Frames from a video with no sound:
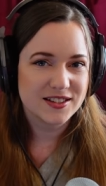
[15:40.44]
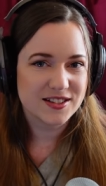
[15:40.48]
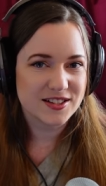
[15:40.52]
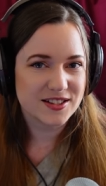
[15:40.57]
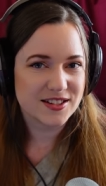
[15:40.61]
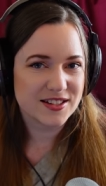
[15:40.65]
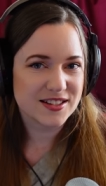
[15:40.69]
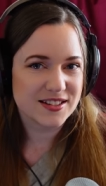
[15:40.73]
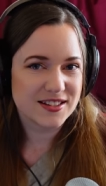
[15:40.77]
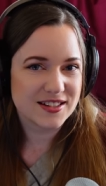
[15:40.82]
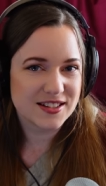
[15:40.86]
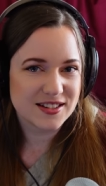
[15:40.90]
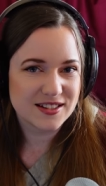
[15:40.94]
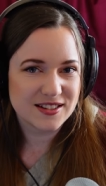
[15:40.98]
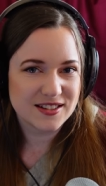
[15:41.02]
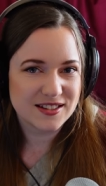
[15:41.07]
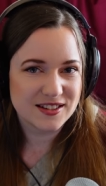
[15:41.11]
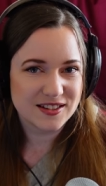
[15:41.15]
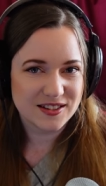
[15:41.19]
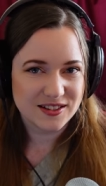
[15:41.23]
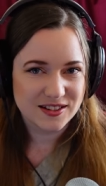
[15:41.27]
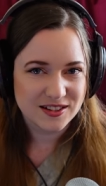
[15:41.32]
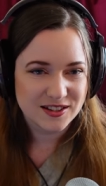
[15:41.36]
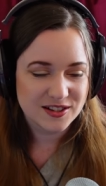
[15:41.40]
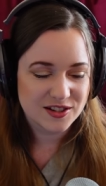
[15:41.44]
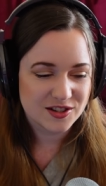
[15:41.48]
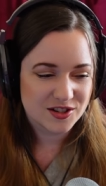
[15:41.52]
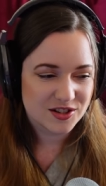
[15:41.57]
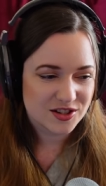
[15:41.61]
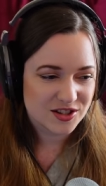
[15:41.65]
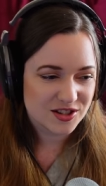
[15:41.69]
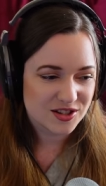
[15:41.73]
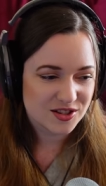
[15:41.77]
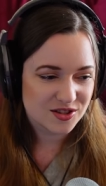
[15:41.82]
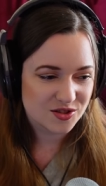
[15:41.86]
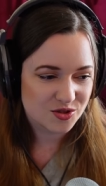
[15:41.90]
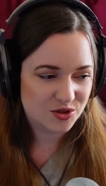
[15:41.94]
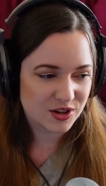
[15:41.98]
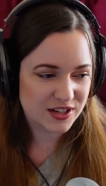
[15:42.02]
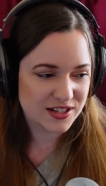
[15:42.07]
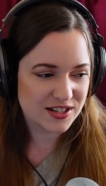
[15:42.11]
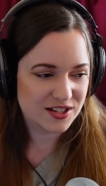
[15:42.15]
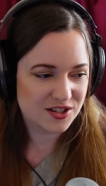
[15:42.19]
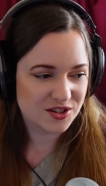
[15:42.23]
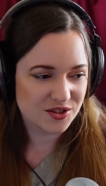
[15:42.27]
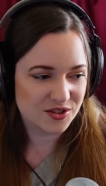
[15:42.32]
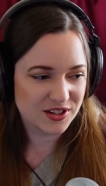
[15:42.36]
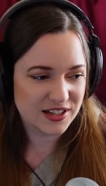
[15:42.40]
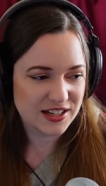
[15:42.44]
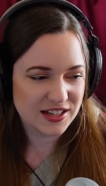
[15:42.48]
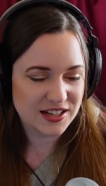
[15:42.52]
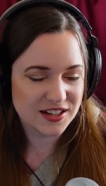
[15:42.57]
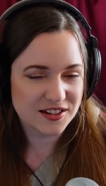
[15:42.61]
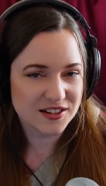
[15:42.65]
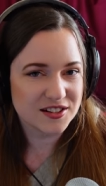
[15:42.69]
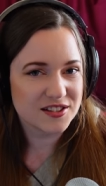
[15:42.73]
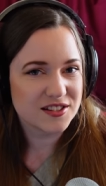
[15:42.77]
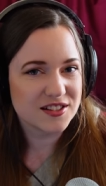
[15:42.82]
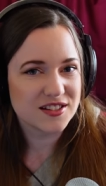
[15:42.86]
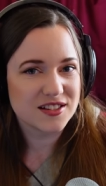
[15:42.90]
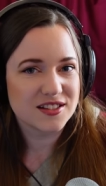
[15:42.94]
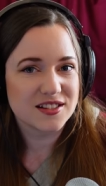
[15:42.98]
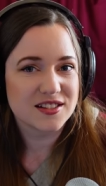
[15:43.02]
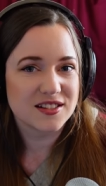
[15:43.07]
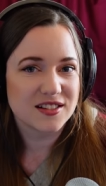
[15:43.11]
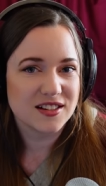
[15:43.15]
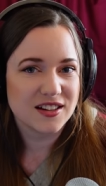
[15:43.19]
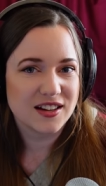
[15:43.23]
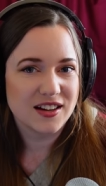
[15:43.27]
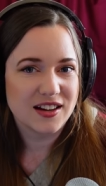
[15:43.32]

Just just trust your ears